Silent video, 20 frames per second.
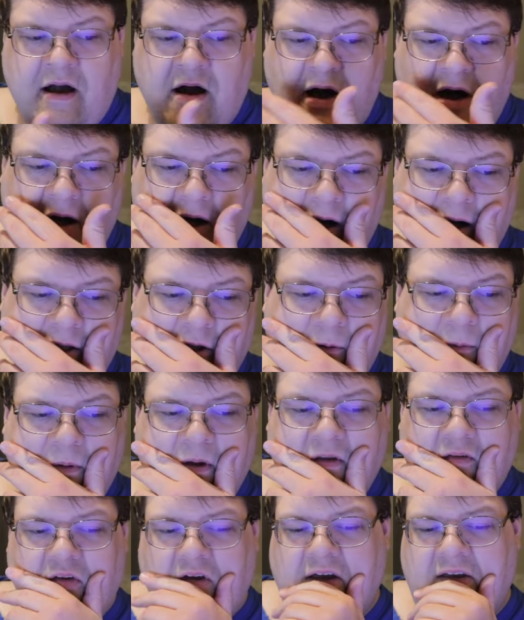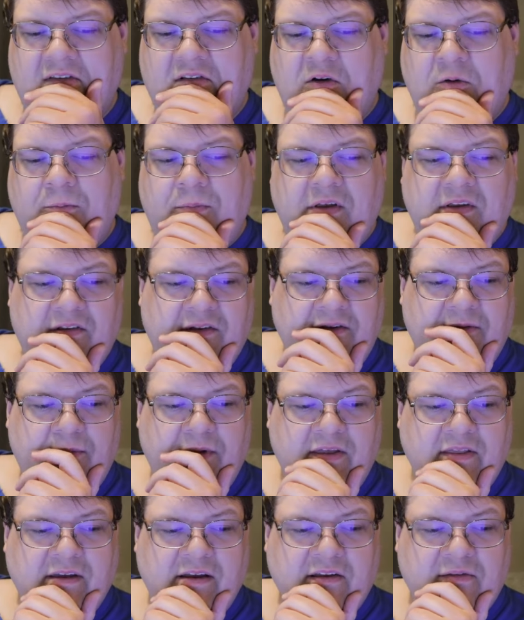a holo, because it has no business
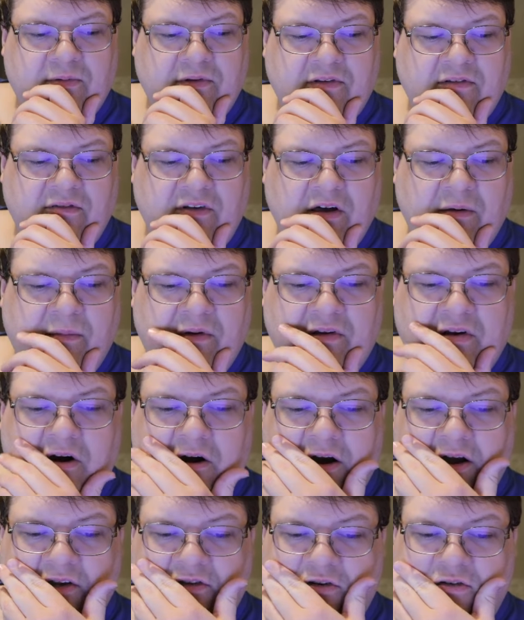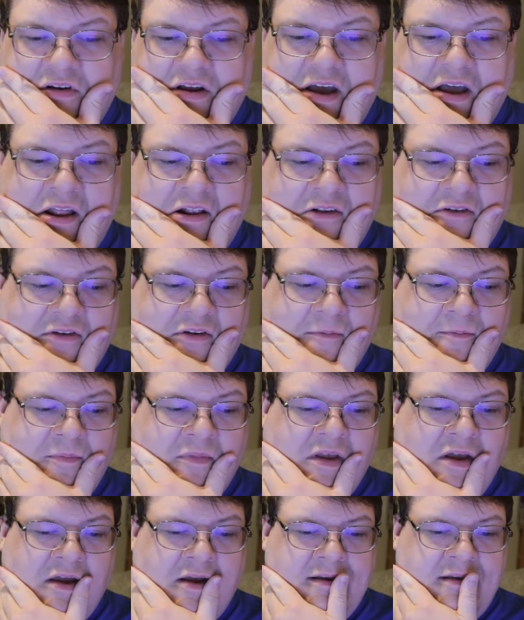being that expensive. The Elementarias are
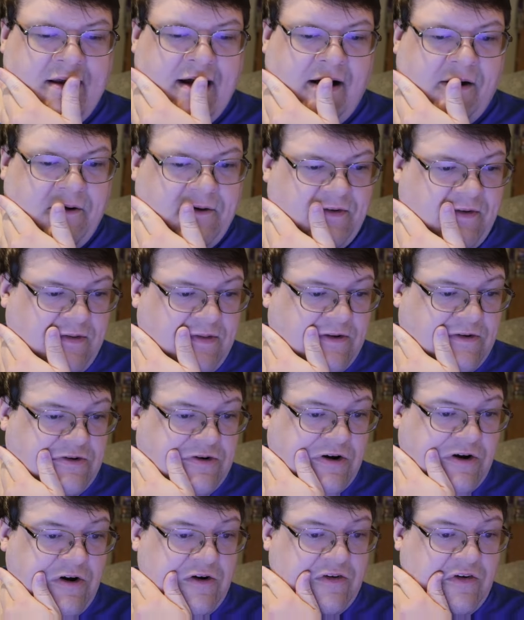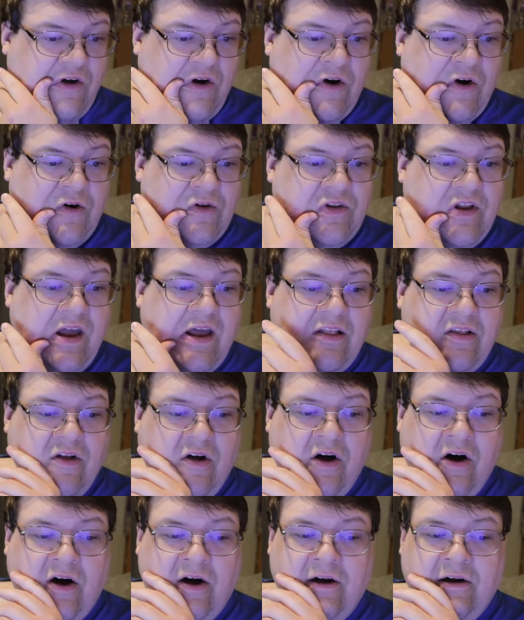$10 on the triggers all day
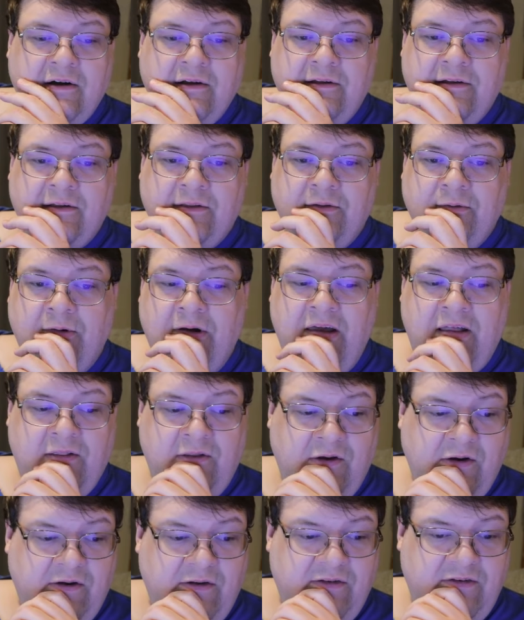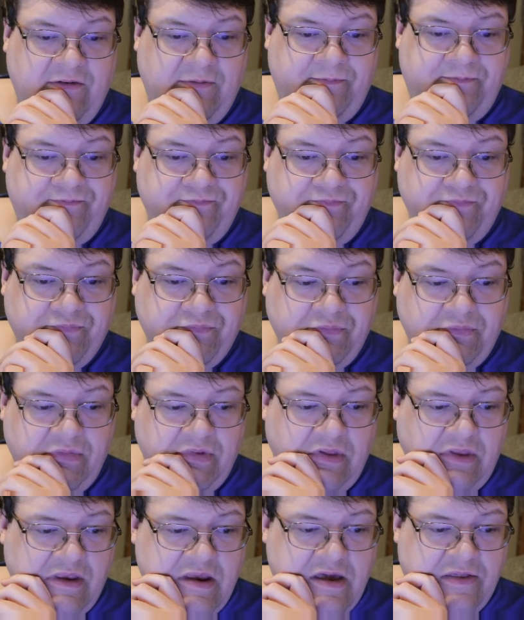long, the way it looks.
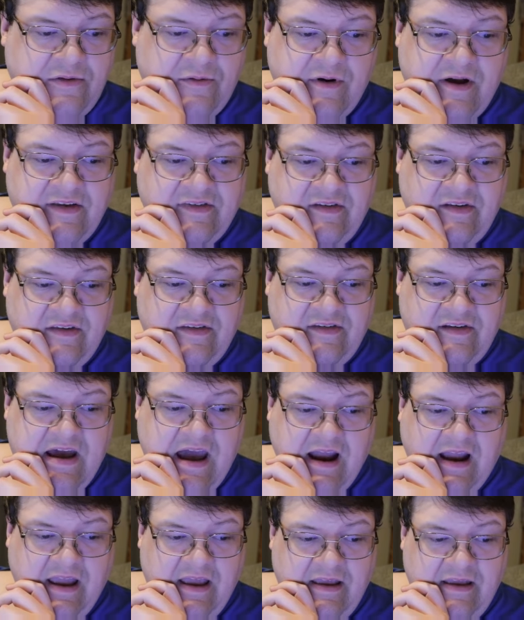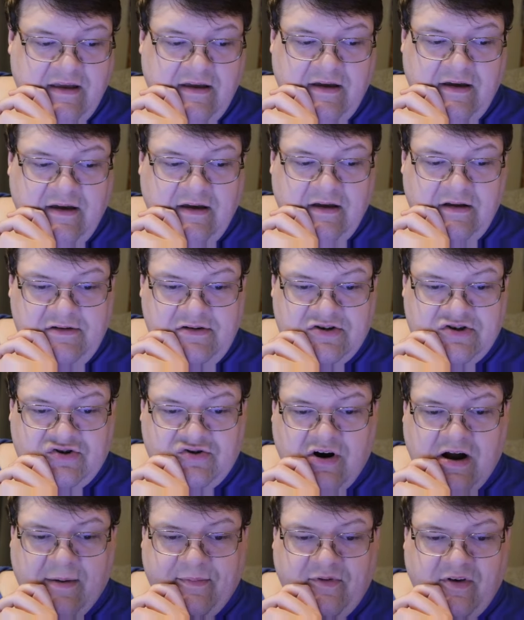And the rest of this deck just
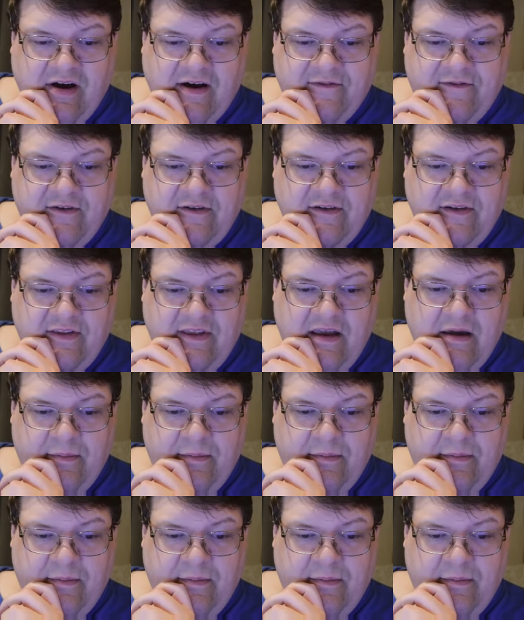drops off into the